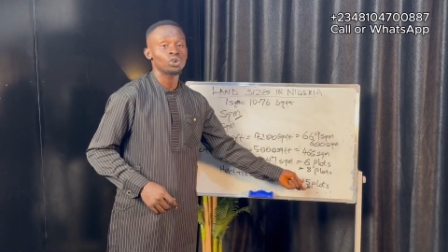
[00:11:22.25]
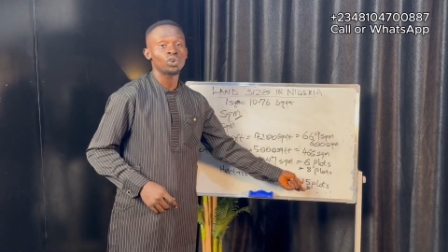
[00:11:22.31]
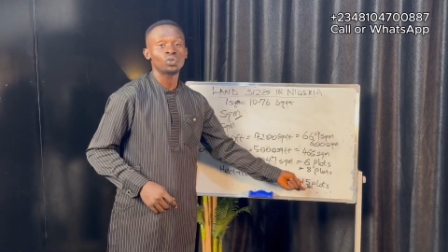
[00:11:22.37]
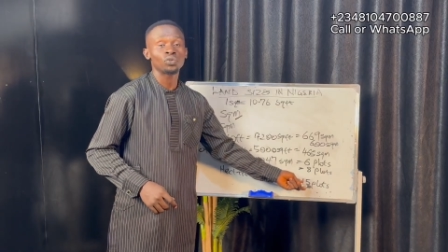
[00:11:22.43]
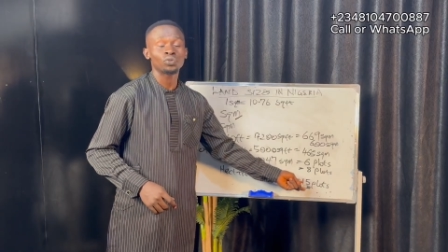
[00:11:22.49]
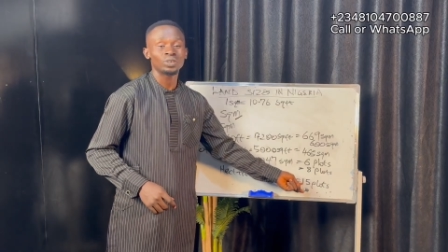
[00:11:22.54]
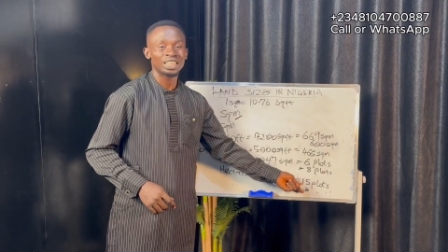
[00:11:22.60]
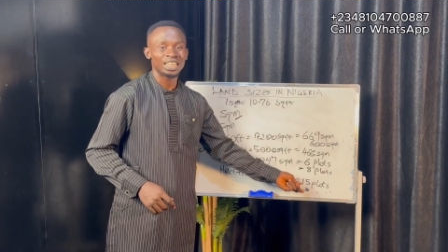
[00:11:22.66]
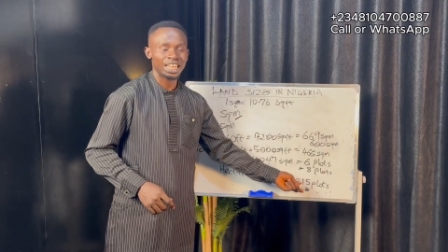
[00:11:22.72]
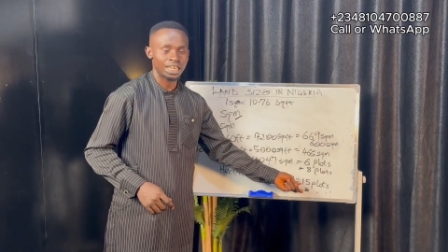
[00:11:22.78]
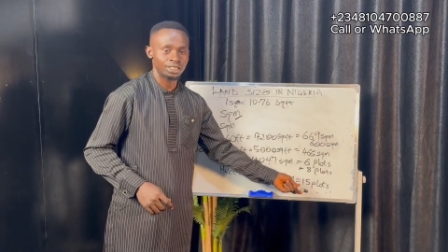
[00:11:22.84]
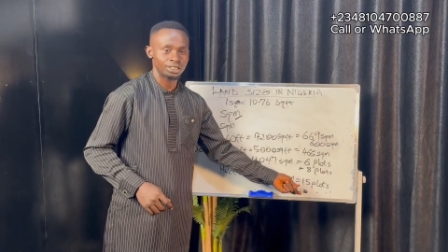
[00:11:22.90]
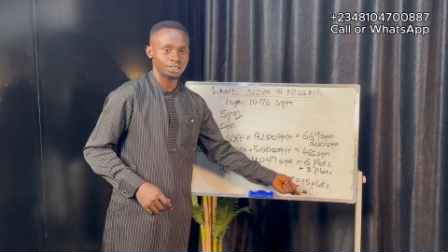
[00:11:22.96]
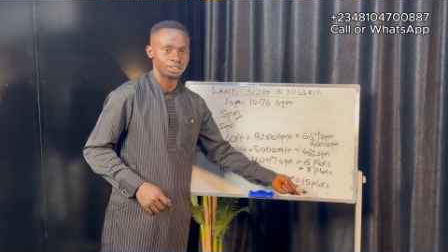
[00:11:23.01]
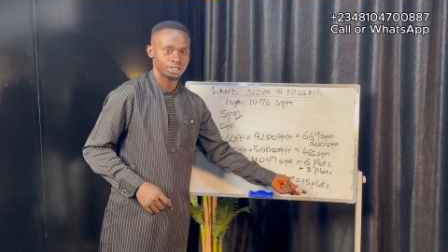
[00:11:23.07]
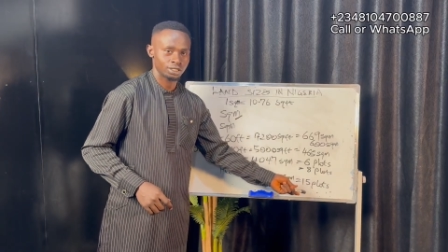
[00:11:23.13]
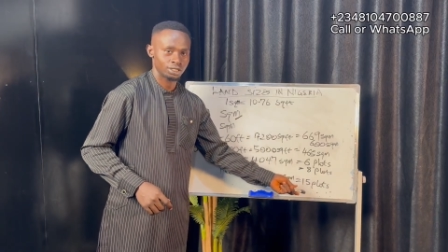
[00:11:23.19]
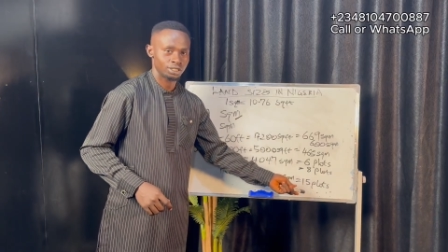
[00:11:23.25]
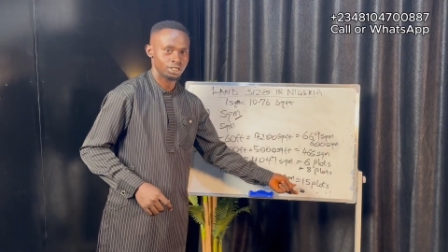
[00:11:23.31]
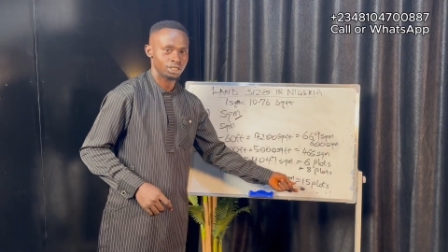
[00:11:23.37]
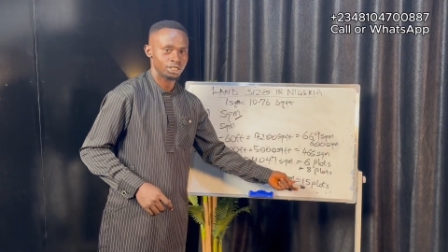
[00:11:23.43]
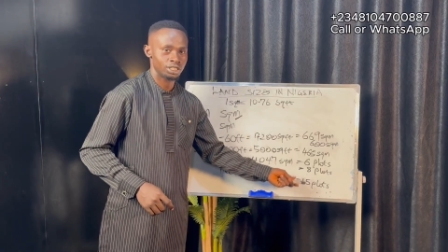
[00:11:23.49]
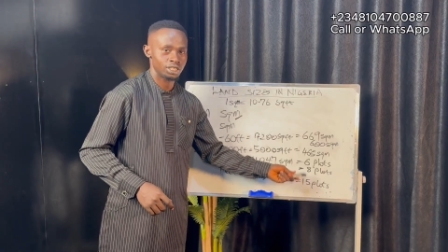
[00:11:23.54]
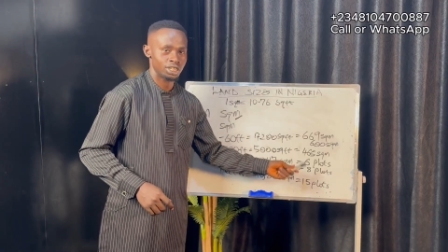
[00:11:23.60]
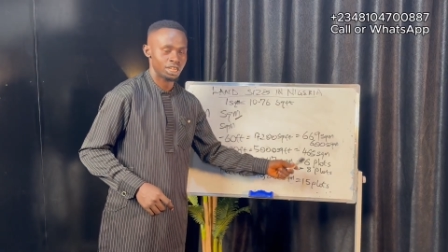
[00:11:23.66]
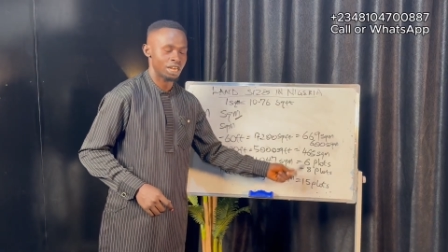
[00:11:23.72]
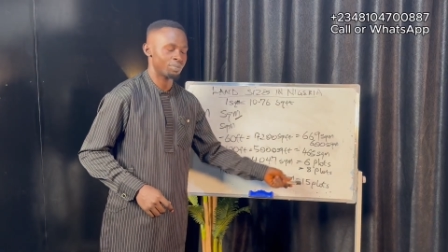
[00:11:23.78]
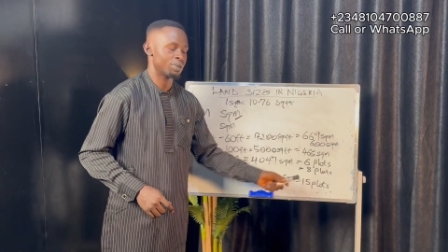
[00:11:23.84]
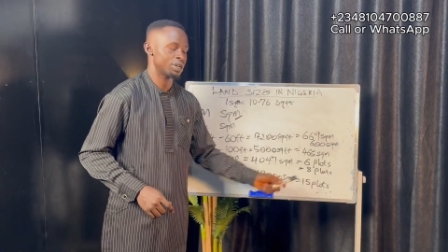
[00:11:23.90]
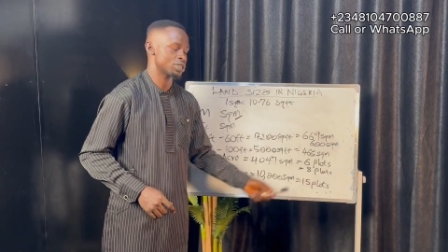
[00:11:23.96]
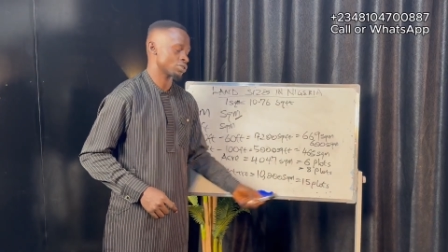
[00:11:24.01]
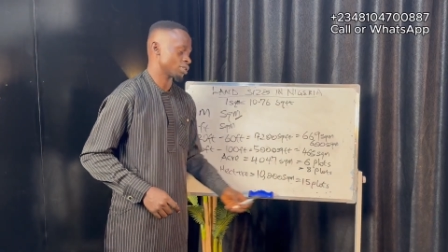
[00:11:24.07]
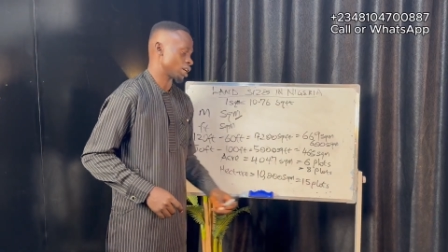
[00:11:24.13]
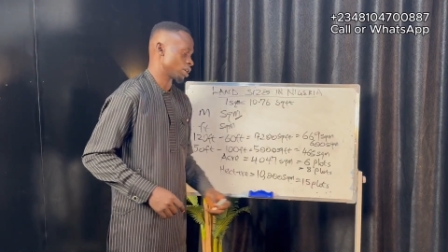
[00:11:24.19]
of land in that
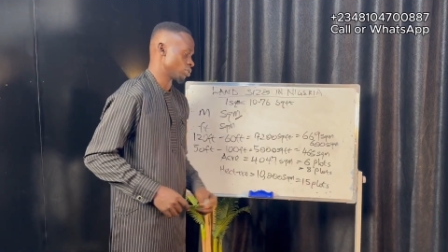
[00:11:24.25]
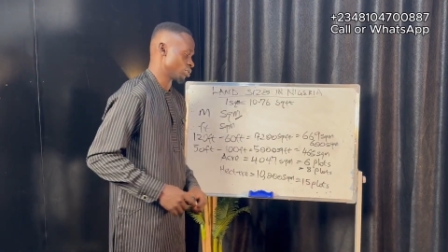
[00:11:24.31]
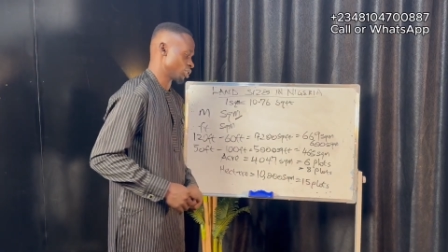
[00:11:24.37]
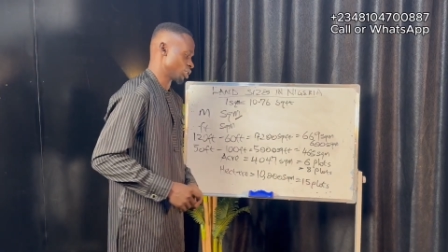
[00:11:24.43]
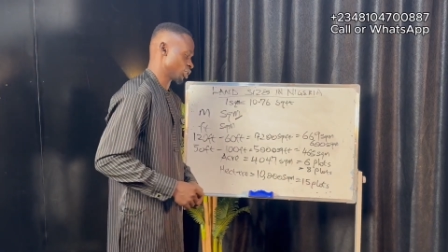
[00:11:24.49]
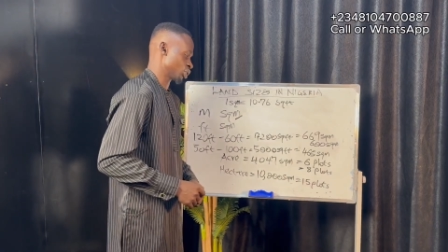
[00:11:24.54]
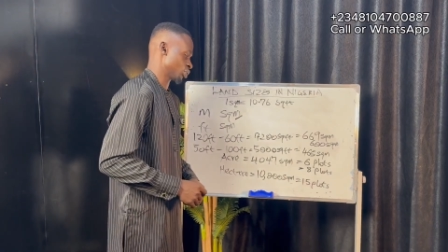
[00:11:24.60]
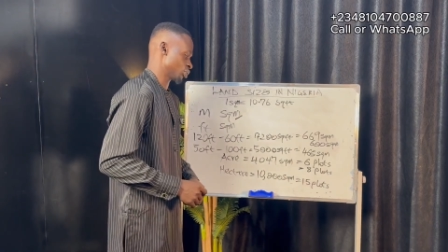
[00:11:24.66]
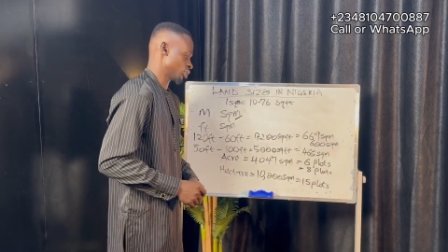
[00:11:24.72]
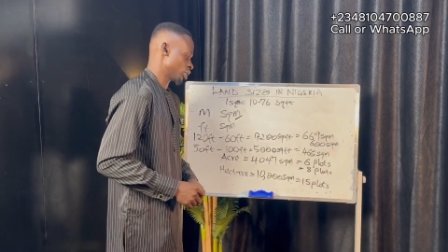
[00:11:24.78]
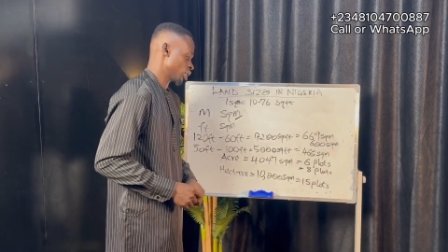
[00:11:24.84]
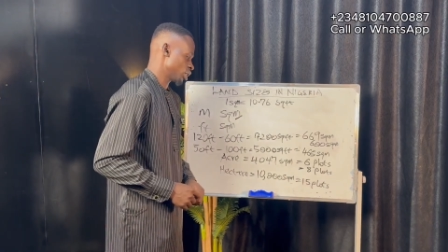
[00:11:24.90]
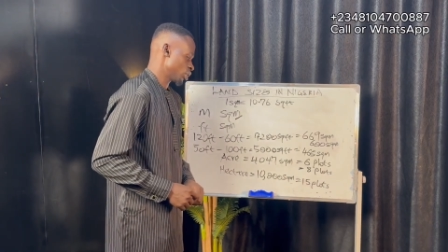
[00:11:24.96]
particular location.